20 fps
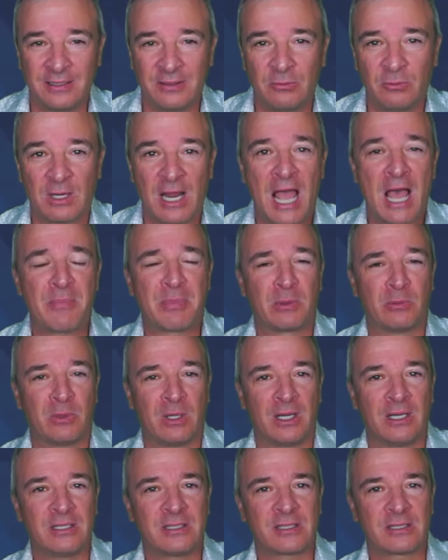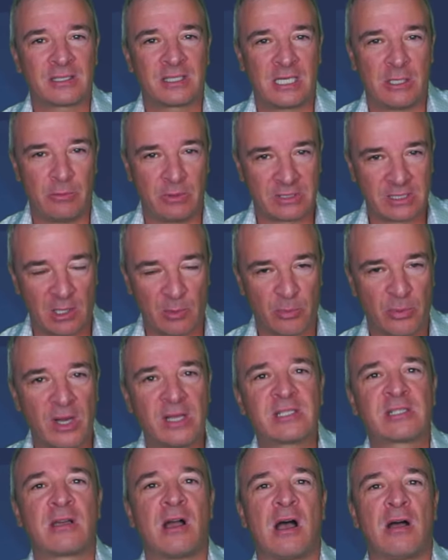What happened was he was at a
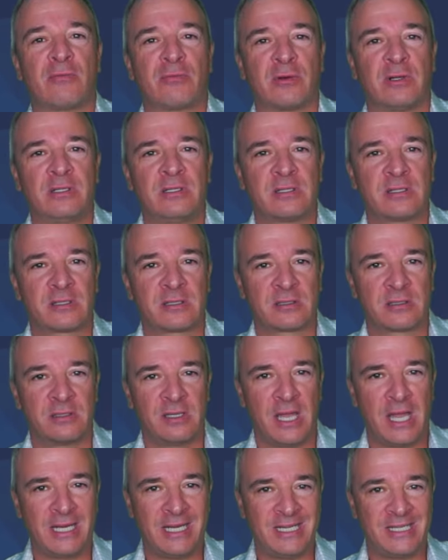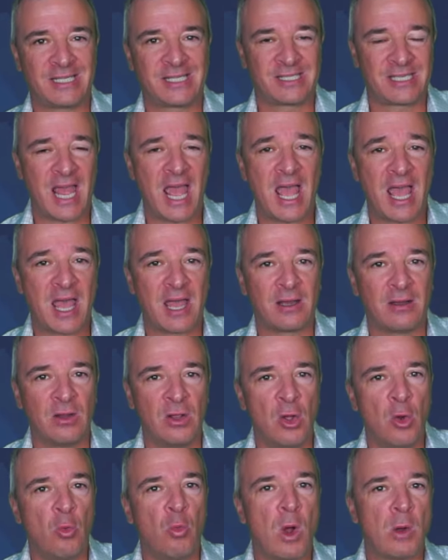press conference and he said,
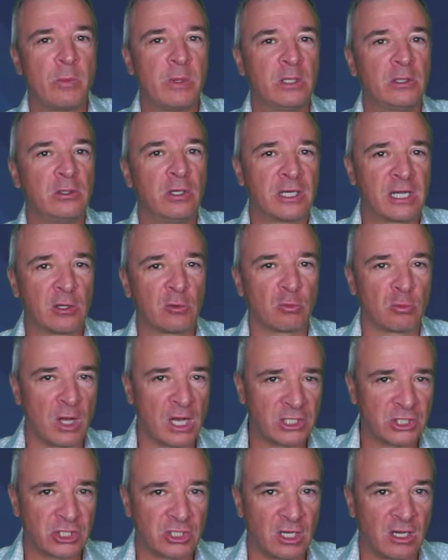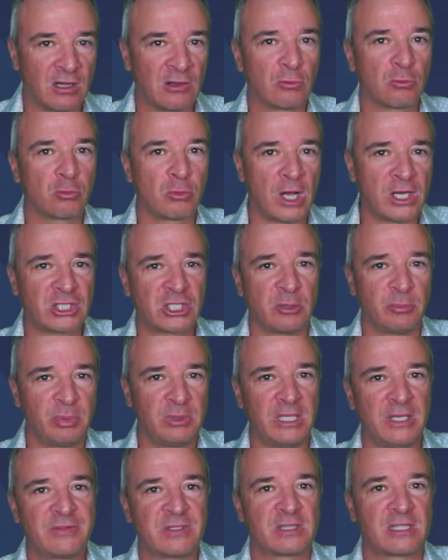when we look at Russia, Russia
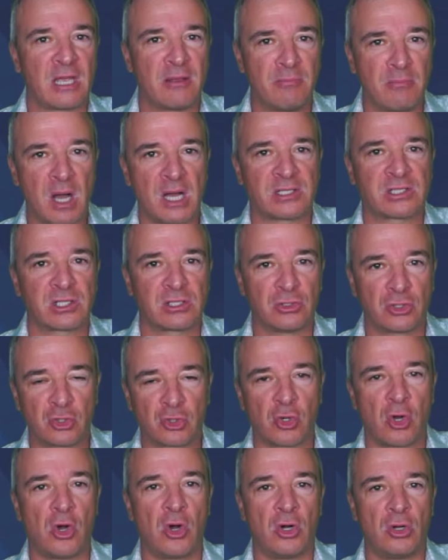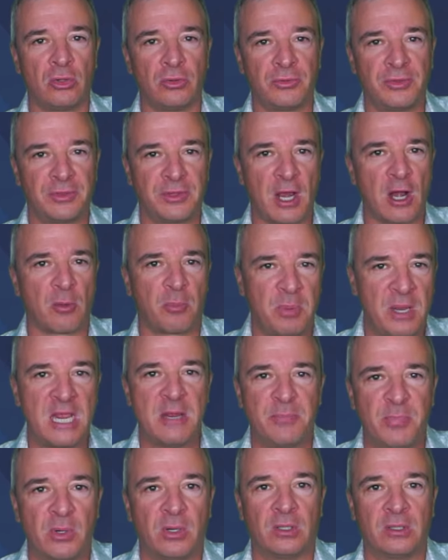believes that they must control their
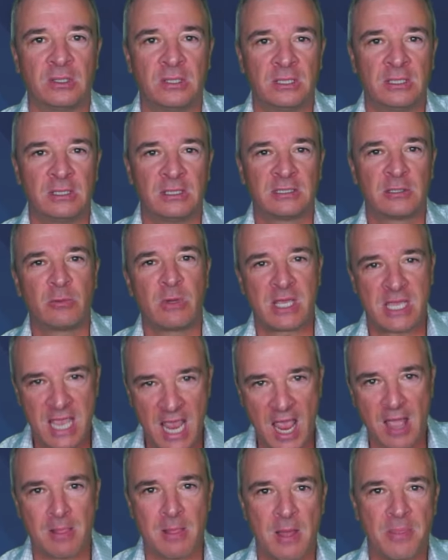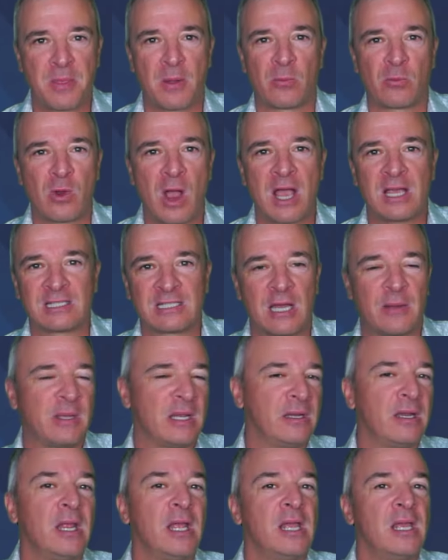people, that we can't let them rise up.
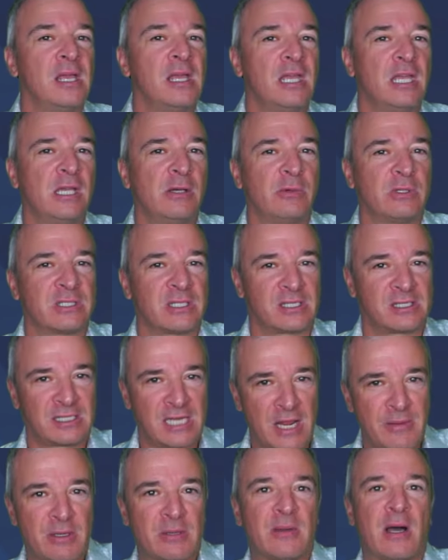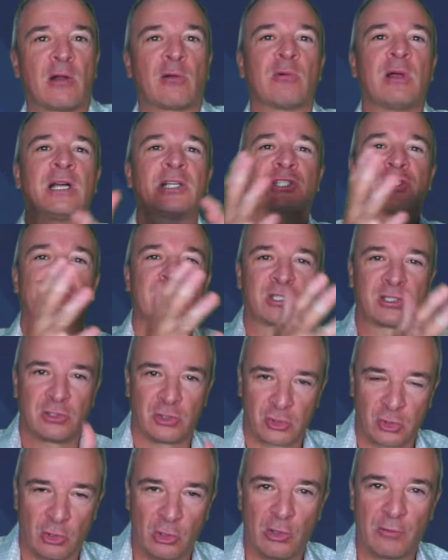And it was a statement about Russia's
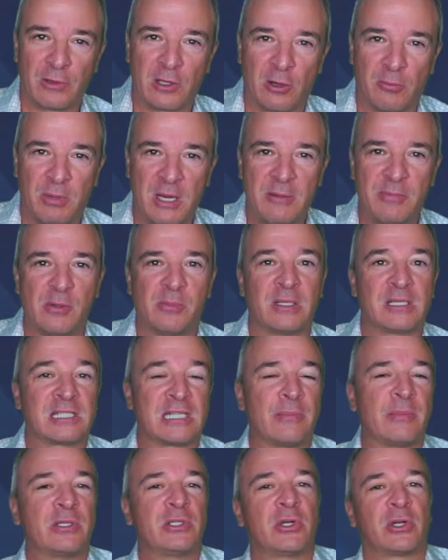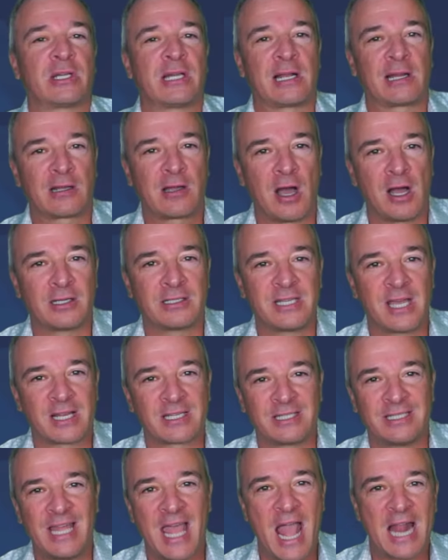control over their people, but someone took it out of
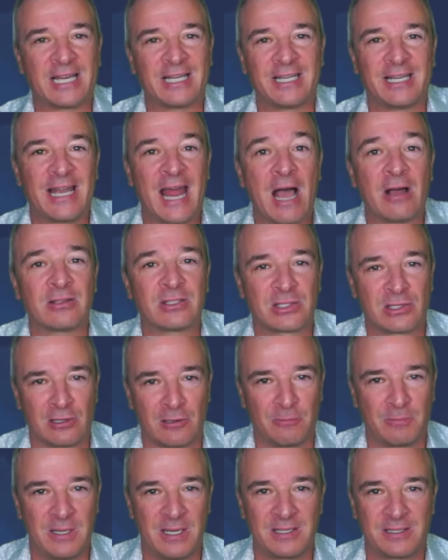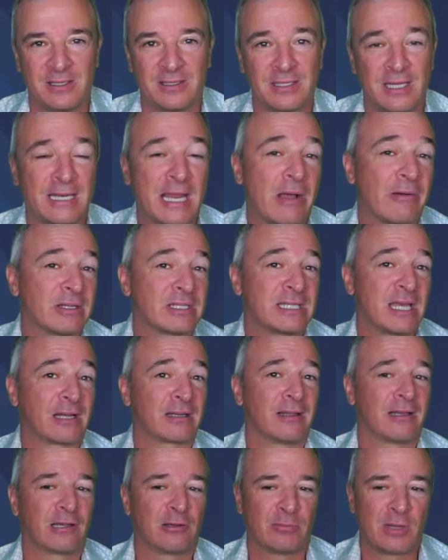context and edited out certain pieces, and now it sounded
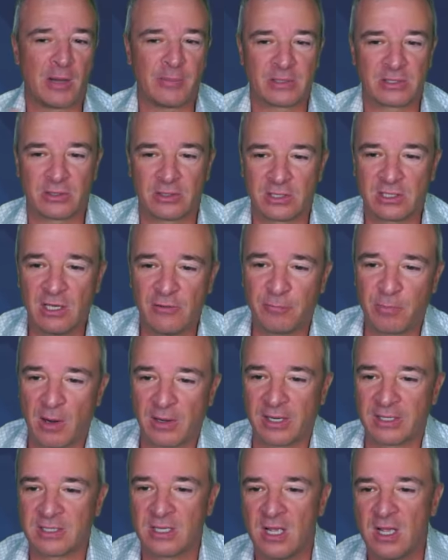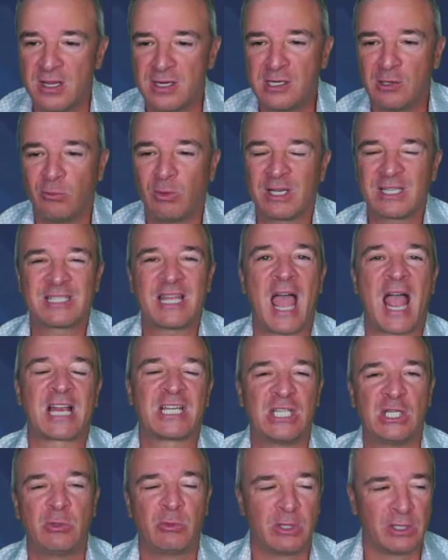like Obama. So the tough part is, you know, what is
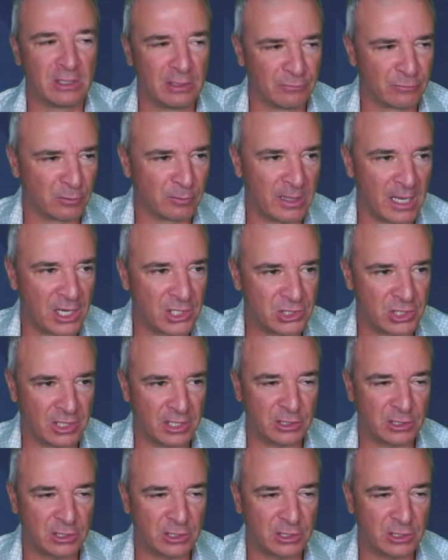actually real information?